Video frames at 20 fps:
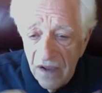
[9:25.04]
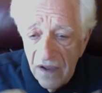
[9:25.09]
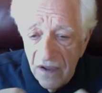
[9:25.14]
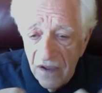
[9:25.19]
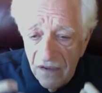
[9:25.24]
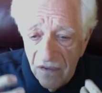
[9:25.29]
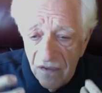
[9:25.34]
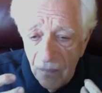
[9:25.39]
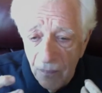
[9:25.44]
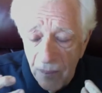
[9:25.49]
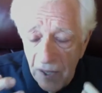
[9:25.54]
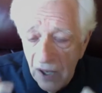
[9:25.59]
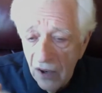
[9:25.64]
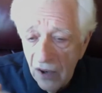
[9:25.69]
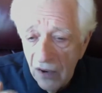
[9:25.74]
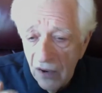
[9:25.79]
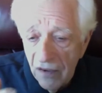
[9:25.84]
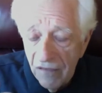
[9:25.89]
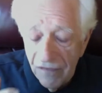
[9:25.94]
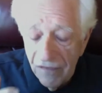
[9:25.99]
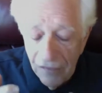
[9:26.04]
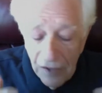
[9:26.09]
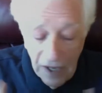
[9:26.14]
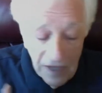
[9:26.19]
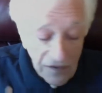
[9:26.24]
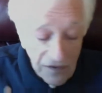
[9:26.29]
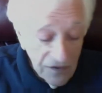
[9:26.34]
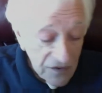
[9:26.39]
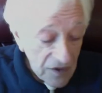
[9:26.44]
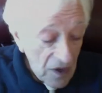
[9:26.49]
a bearer of
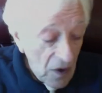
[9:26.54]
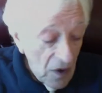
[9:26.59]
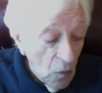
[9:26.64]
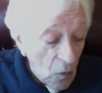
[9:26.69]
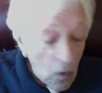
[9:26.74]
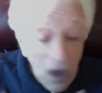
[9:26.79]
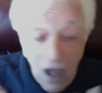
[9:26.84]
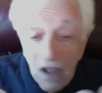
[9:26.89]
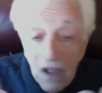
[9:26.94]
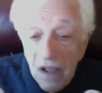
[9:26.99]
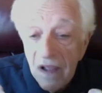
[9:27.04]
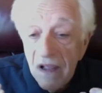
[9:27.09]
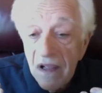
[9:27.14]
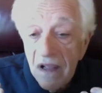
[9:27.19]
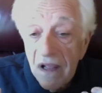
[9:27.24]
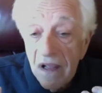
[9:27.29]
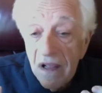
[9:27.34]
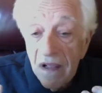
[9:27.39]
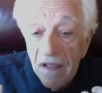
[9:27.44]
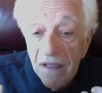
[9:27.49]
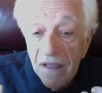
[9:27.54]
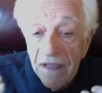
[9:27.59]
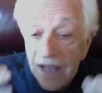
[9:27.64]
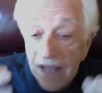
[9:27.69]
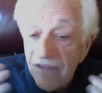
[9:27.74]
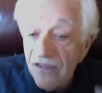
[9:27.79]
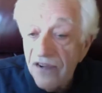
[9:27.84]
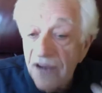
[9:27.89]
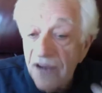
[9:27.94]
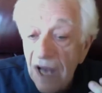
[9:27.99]
rights. Well,
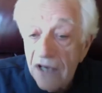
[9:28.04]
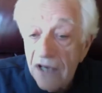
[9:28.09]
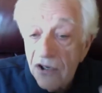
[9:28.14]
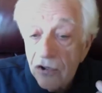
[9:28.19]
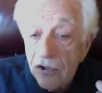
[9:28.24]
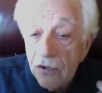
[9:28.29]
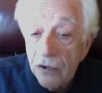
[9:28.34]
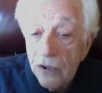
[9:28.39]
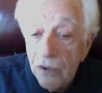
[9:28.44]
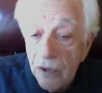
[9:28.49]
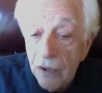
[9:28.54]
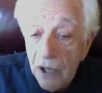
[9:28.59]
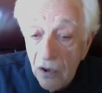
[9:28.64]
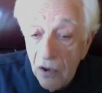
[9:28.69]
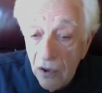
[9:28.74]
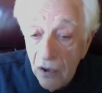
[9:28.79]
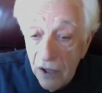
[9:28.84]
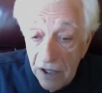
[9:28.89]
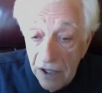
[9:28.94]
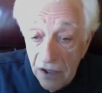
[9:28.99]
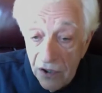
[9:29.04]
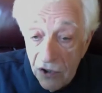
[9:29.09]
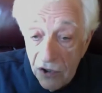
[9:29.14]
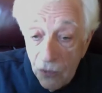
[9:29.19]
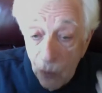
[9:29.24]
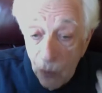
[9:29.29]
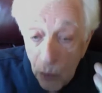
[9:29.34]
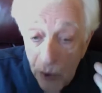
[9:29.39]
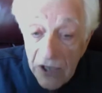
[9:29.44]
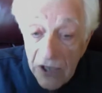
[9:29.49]
that's not true according to
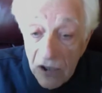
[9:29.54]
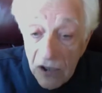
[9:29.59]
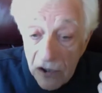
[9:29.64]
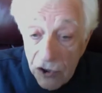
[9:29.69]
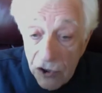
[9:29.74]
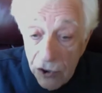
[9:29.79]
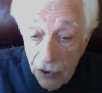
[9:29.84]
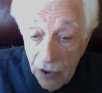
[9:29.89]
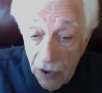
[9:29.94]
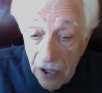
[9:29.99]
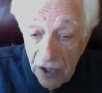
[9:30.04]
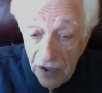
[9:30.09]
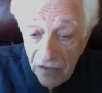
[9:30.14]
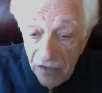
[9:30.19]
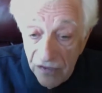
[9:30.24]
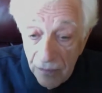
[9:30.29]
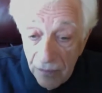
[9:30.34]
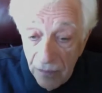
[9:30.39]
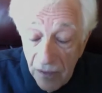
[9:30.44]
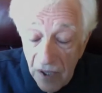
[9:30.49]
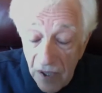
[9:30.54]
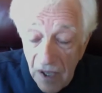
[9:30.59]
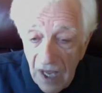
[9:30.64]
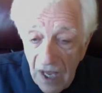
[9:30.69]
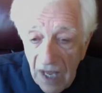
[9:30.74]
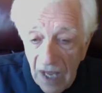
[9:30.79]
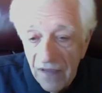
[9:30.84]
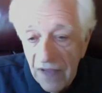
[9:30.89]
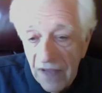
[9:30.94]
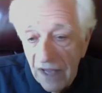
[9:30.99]
real Judaism,
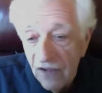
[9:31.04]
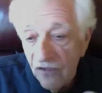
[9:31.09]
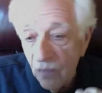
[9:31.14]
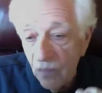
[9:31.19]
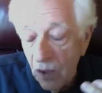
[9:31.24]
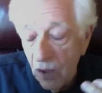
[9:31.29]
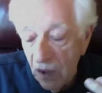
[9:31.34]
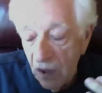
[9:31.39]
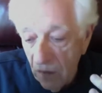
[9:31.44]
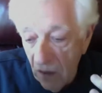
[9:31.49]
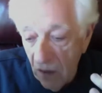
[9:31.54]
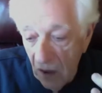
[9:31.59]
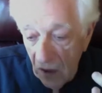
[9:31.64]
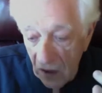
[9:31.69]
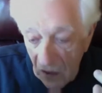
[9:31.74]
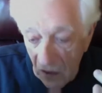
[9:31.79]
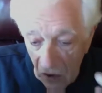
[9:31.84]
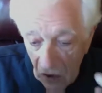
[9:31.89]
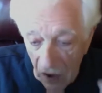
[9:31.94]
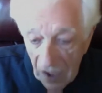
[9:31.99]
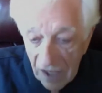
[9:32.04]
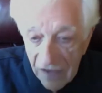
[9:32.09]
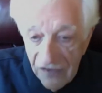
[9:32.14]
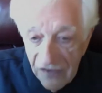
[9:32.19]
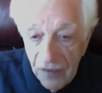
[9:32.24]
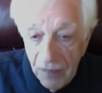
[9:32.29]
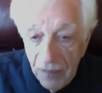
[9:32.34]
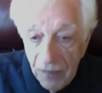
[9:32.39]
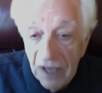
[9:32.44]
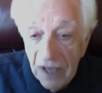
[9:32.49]
and that's what Korach
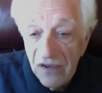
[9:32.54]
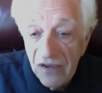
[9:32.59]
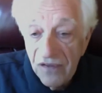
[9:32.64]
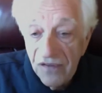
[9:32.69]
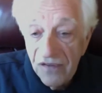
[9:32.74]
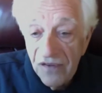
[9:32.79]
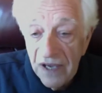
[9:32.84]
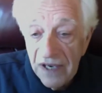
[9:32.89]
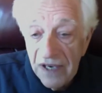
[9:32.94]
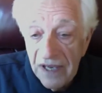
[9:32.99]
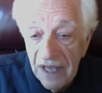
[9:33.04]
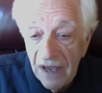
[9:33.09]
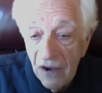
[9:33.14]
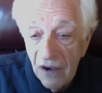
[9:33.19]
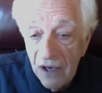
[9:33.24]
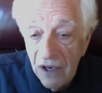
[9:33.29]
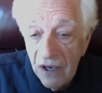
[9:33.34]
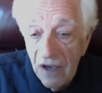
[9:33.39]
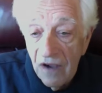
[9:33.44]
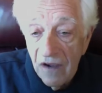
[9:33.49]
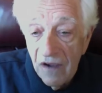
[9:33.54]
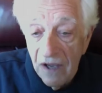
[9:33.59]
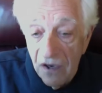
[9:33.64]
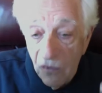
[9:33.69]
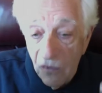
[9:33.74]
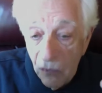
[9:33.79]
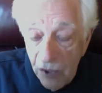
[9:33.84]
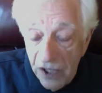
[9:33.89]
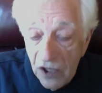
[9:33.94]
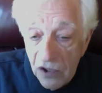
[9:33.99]
is about to find out. In
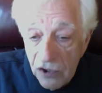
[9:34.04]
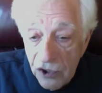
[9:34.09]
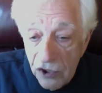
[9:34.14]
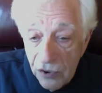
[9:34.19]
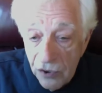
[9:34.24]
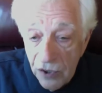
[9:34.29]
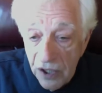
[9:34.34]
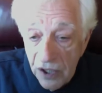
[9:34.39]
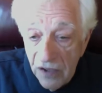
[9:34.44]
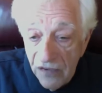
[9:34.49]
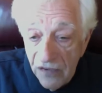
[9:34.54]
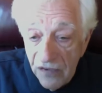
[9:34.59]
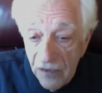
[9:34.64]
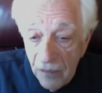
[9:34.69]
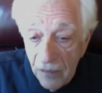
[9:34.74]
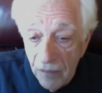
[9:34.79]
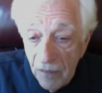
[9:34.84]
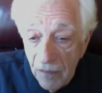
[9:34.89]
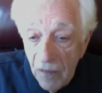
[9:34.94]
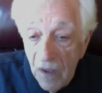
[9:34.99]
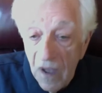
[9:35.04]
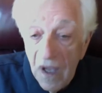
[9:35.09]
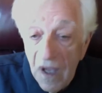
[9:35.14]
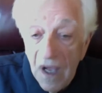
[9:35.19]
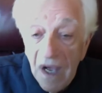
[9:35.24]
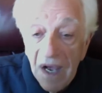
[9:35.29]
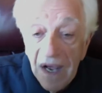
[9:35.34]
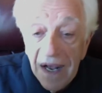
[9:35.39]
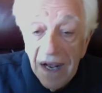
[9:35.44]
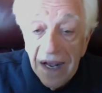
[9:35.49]
real Judaism,
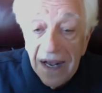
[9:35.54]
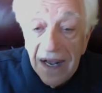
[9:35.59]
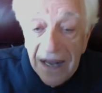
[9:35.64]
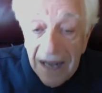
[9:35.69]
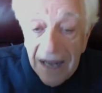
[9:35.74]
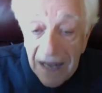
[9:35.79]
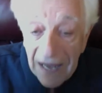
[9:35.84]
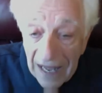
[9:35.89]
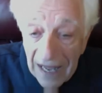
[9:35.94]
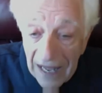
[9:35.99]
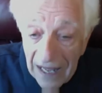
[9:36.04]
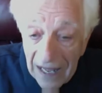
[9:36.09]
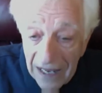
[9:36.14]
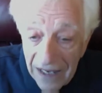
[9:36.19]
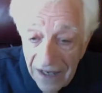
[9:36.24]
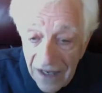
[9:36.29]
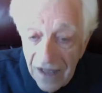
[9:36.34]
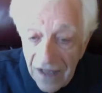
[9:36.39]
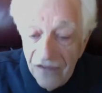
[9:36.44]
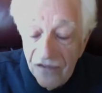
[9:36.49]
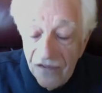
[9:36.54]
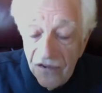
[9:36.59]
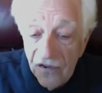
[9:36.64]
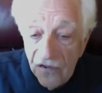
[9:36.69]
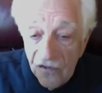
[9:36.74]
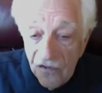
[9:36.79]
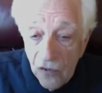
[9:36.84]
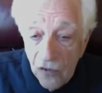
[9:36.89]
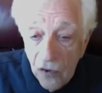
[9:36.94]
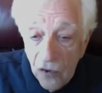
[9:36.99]
God is the
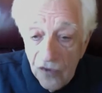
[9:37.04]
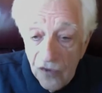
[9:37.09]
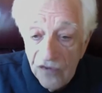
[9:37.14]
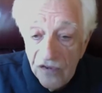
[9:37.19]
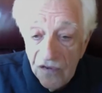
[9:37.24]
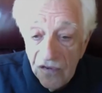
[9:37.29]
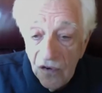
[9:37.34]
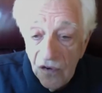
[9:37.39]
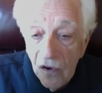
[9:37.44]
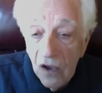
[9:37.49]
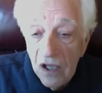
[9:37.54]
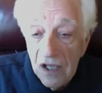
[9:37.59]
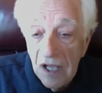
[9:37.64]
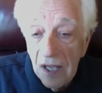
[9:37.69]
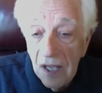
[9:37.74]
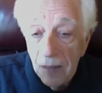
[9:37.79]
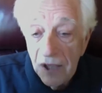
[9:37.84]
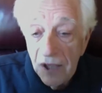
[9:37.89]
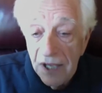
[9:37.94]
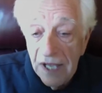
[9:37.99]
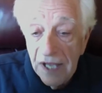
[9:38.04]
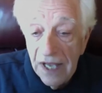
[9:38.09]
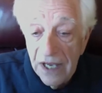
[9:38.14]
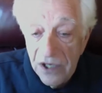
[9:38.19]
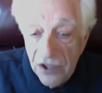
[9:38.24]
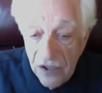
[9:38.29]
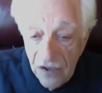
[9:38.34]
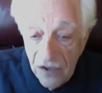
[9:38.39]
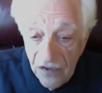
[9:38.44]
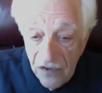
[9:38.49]
source of all
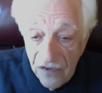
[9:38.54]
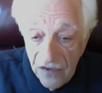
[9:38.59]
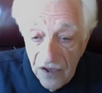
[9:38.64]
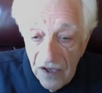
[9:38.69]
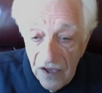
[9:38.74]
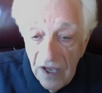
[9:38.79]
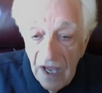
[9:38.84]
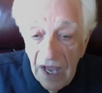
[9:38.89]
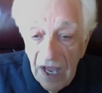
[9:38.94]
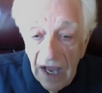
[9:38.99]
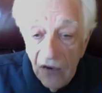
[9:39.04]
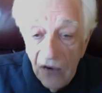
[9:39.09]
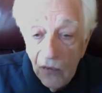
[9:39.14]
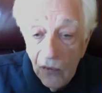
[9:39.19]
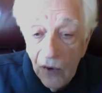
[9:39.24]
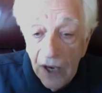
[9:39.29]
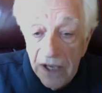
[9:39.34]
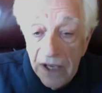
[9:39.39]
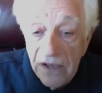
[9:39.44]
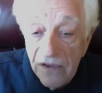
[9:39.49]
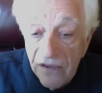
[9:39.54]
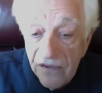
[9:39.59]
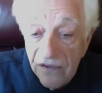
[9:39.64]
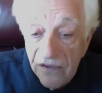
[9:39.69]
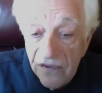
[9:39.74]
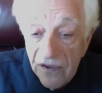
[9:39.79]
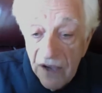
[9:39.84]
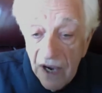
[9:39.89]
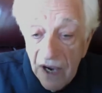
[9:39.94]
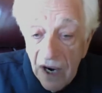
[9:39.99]
obligations, and
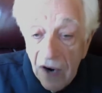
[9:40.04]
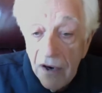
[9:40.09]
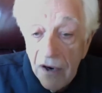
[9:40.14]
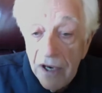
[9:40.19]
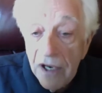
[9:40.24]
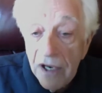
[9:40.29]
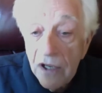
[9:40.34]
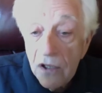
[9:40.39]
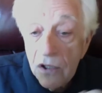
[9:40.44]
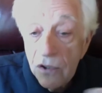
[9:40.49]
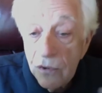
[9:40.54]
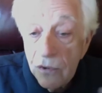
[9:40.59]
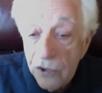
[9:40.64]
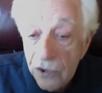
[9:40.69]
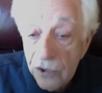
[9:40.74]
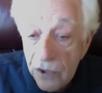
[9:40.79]
rights are an illusion.